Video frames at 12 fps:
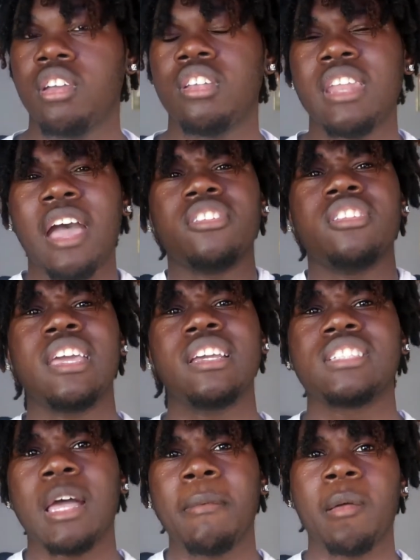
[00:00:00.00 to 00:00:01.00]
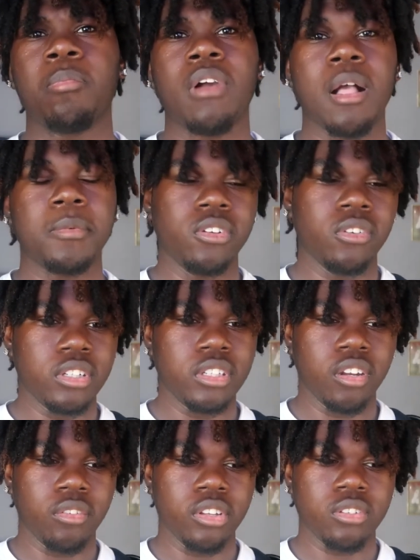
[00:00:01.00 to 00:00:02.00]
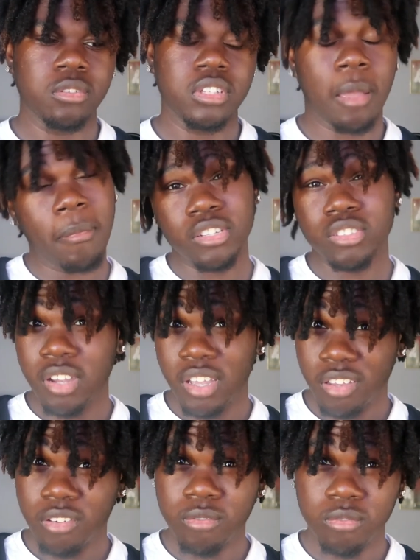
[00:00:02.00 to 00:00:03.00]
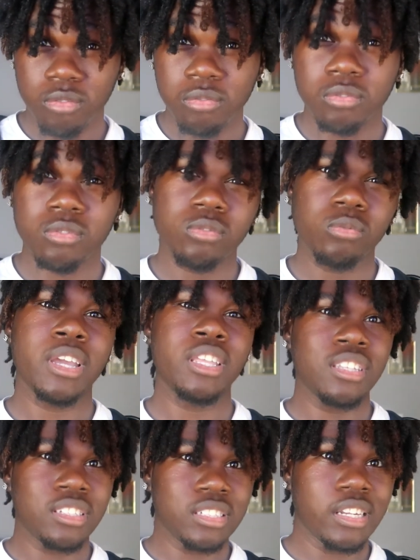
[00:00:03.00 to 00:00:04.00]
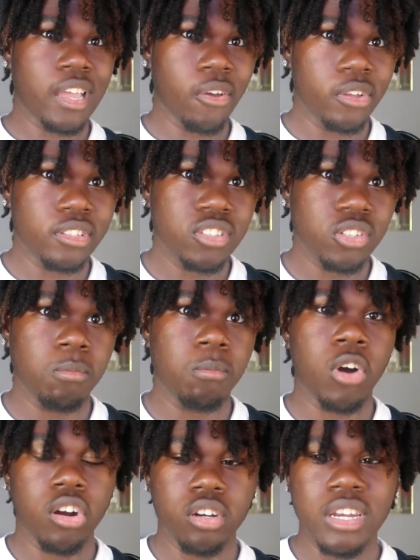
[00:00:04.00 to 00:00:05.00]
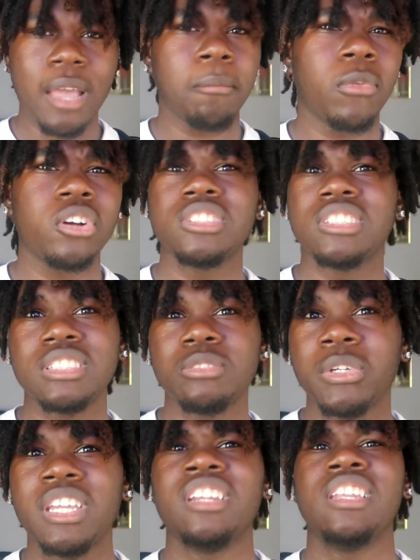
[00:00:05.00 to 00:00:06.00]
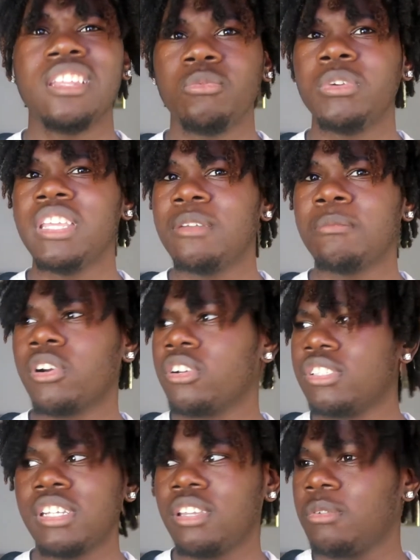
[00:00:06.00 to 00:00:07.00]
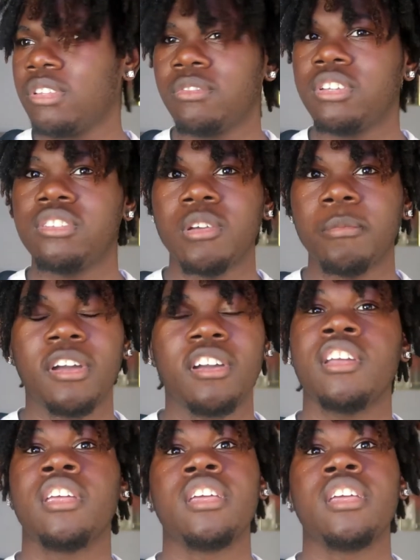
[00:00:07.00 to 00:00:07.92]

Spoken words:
Now, the next time I'm probably going to get a retwist, I might try and wait this shit out until March. Not March, we in March, nigga. What the fuck are you talking about?